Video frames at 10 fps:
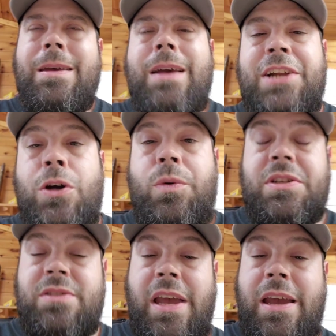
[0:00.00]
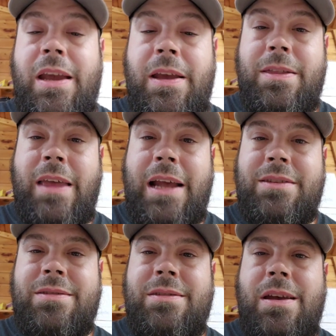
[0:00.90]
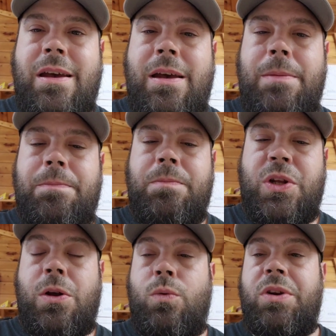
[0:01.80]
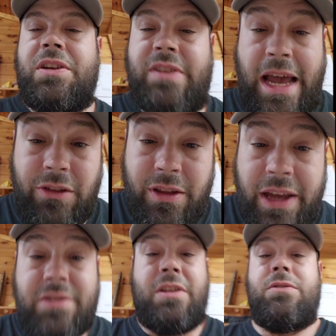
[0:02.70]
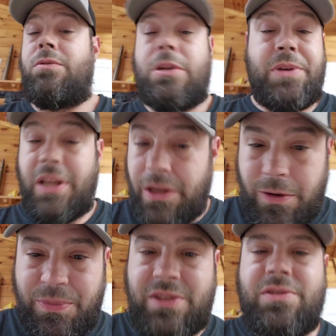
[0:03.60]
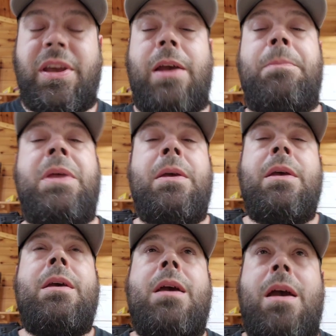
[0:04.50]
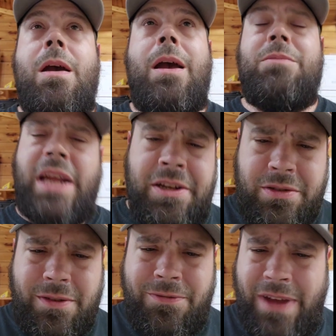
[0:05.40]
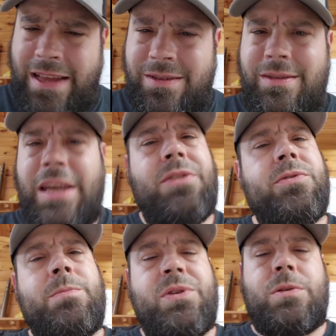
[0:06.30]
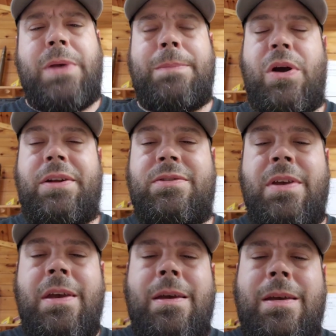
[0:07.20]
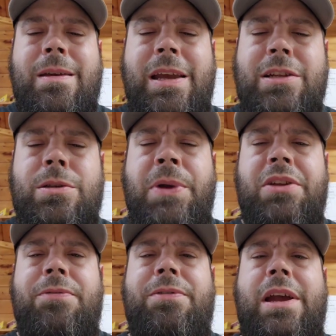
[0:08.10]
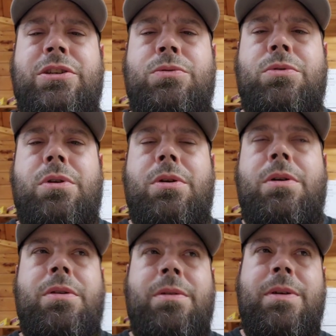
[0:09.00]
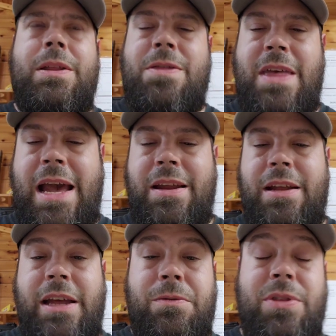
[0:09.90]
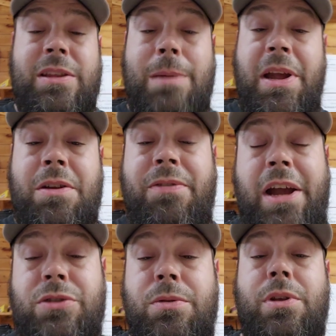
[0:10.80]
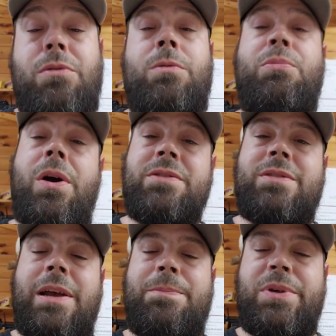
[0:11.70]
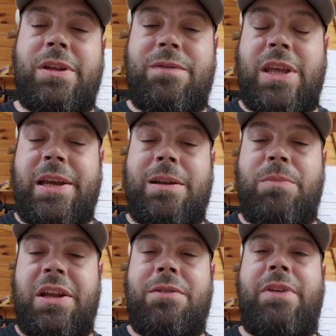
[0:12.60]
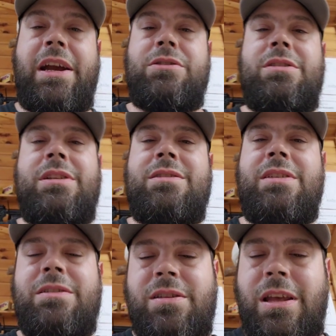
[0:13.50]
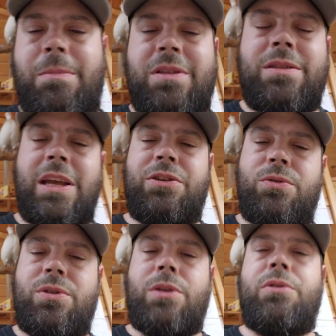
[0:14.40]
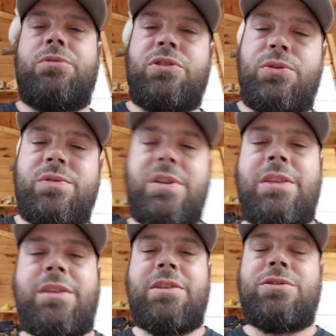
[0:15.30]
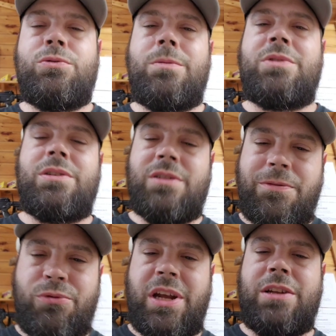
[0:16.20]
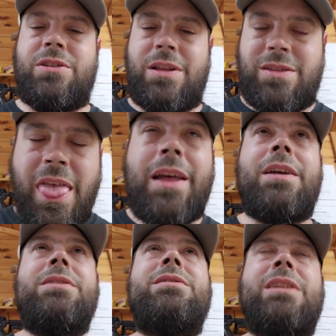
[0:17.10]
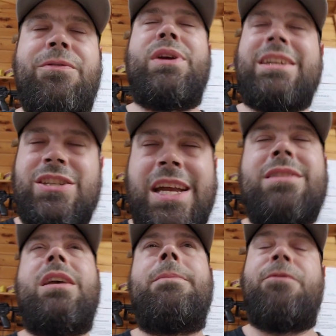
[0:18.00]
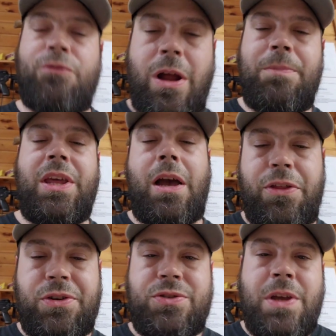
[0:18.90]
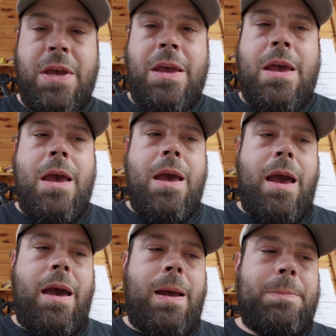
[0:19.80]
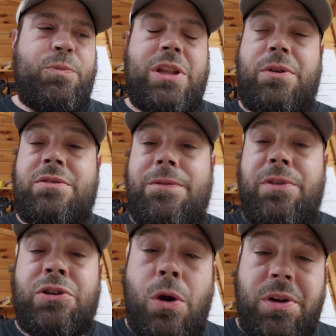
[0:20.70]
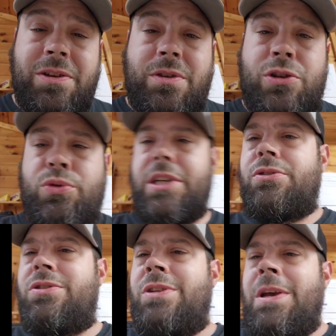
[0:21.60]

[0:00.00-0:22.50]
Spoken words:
don't want to say that we're exactly like Sons of Liberty or PCM. Daniel Defense, they use mil-spec parts. Each manufacturer in that end, I don't think they manufacture their own parts. I believe they get them manufactured and then sent to them, and then they do their own QC things to them to differentiate them from the others. Whether it's different coatings on triggers,